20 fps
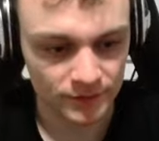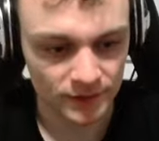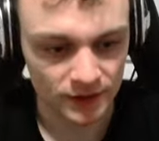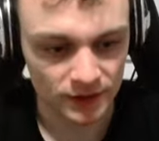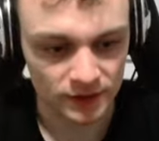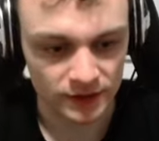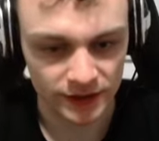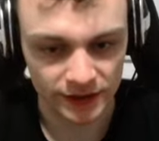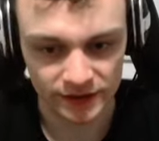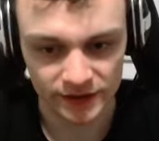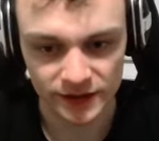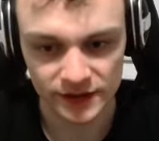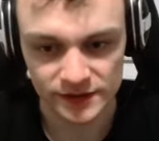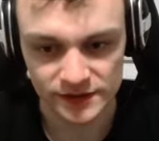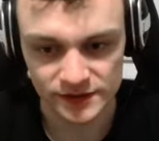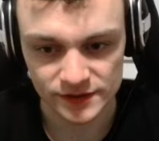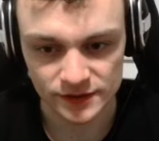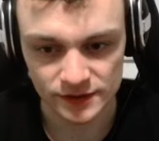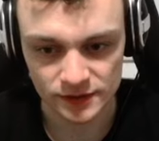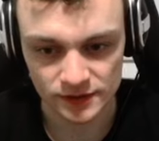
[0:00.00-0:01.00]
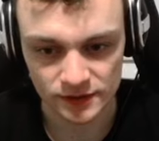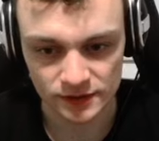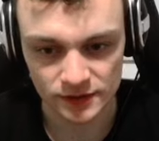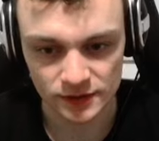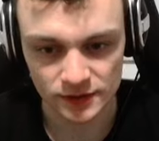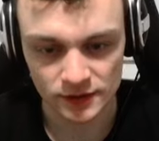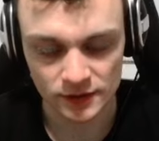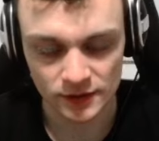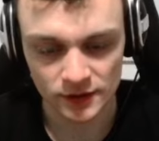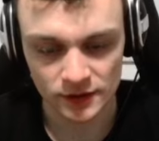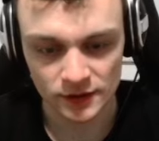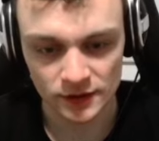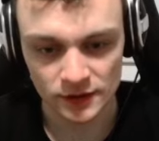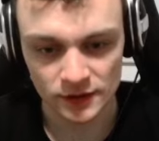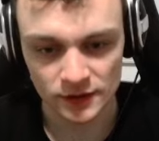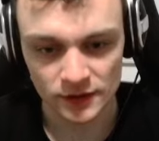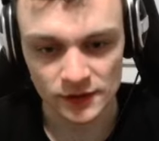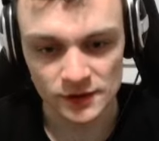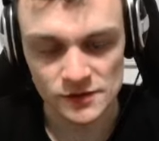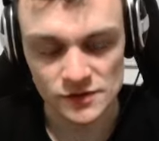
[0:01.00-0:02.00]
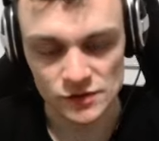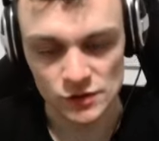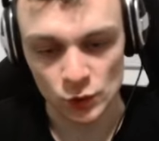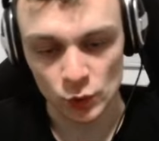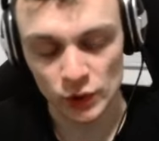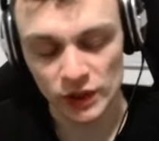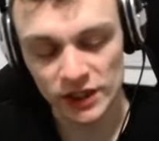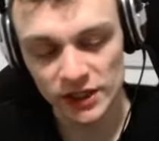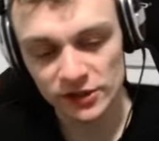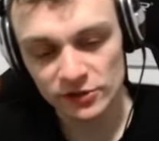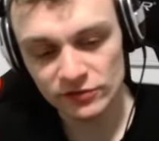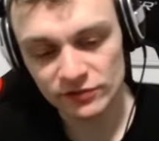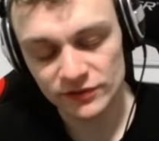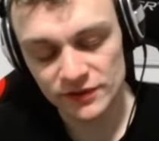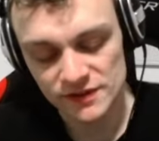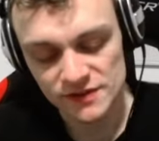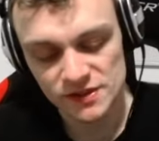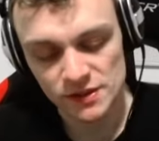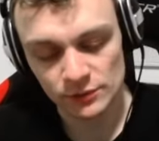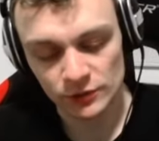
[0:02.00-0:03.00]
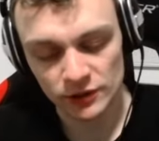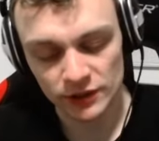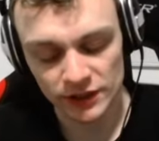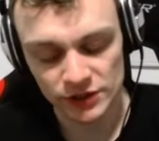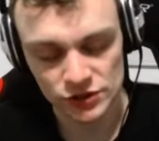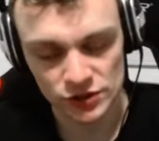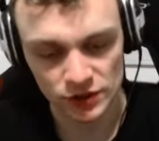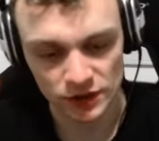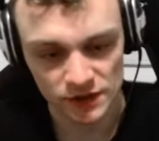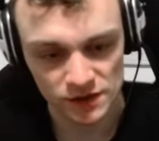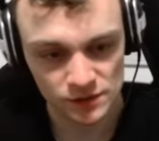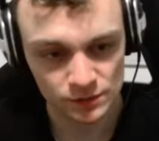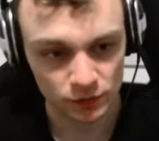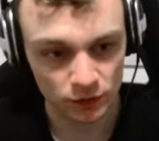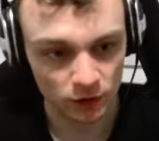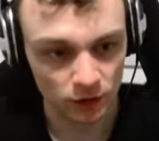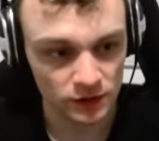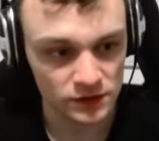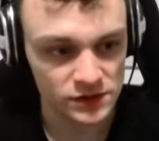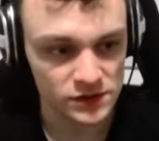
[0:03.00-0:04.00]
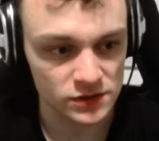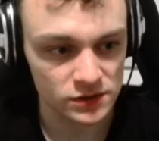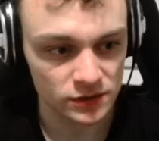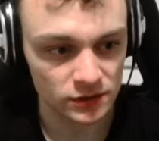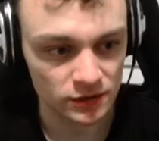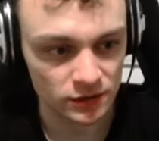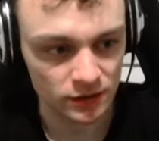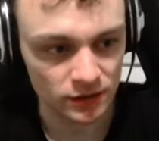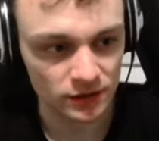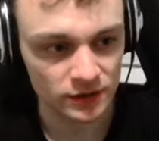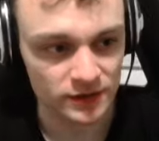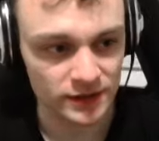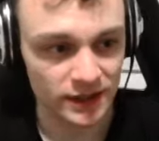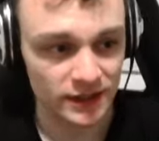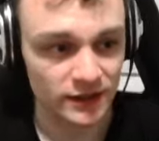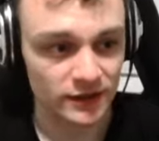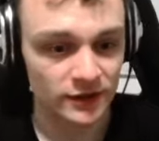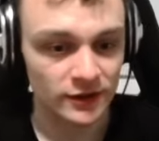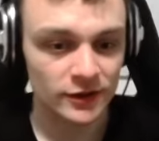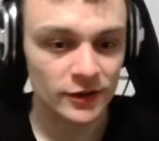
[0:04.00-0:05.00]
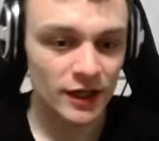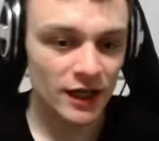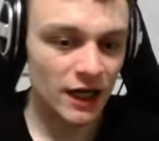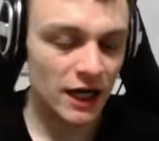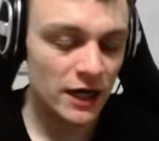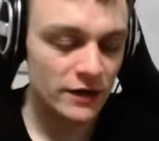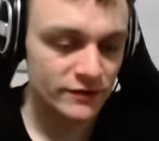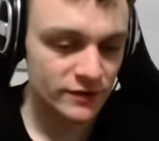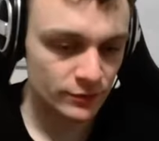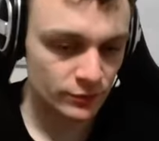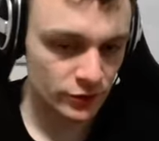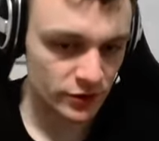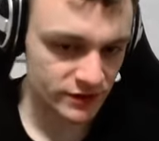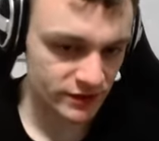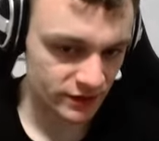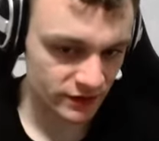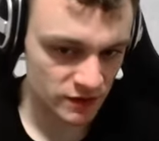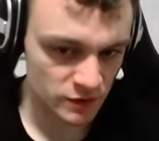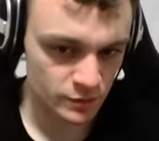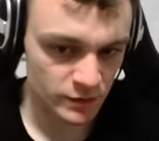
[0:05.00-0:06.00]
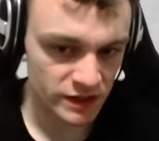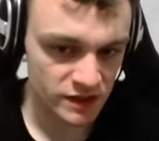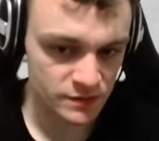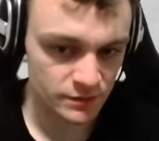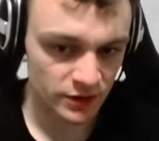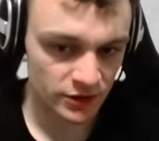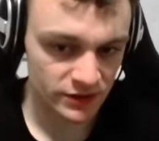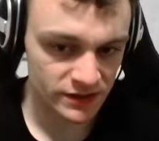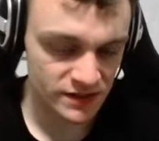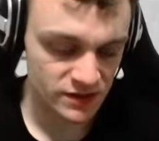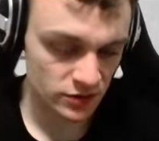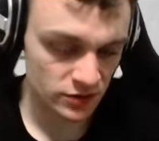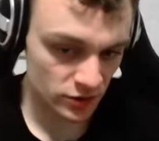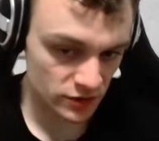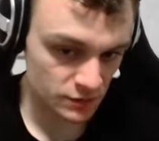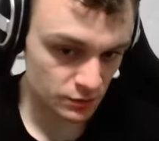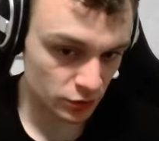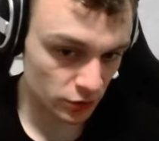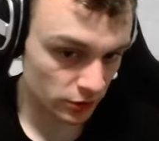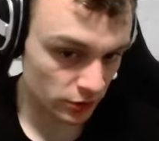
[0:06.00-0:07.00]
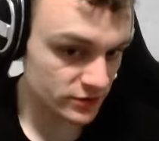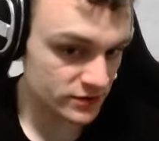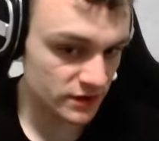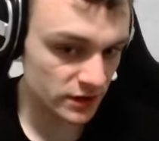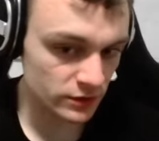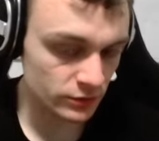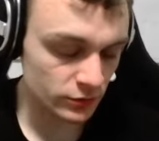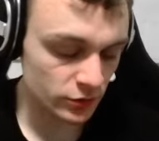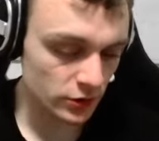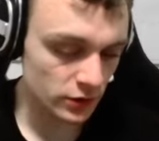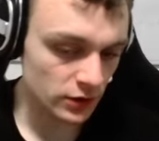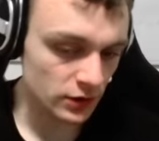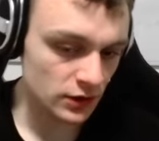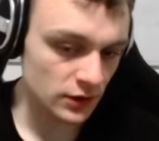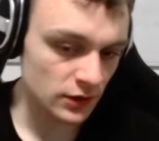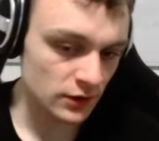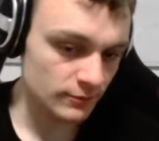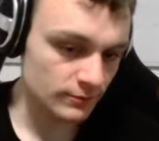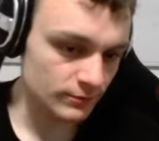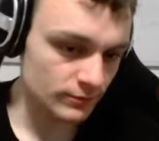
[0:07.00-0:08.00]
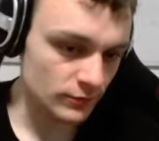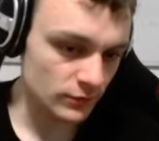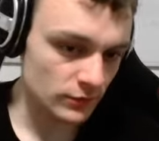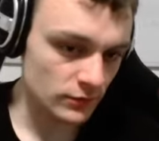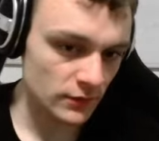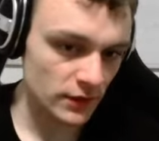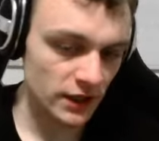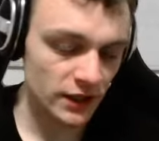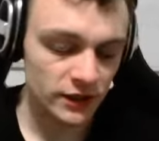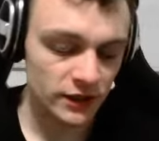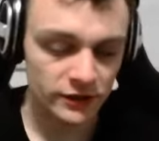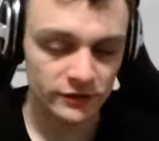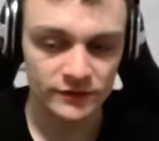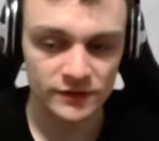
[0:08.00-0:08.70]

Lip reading: Like that. So if the simulation is paused, then after pressing the spacebar, it's not paused anymore. And if the